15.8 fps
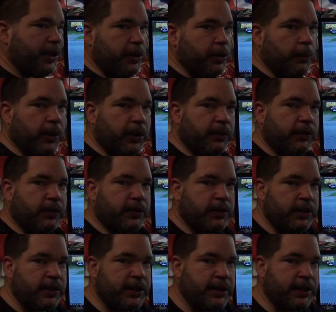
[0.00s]
a new one,
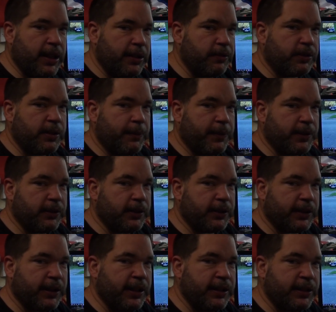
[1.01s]
because I doubt something
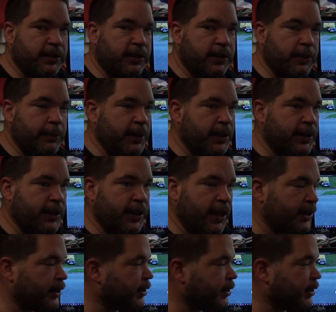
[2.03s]
like that is going to be that